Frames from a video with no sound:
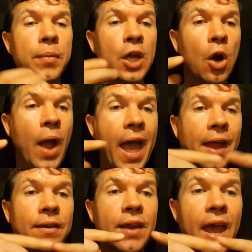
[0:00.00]
go
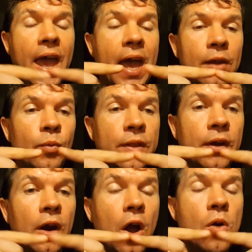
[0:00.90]
head to head with
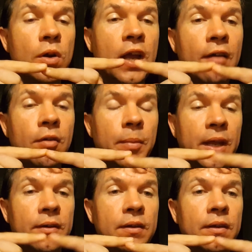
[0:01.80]
our own
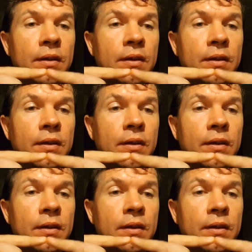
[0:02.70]
government,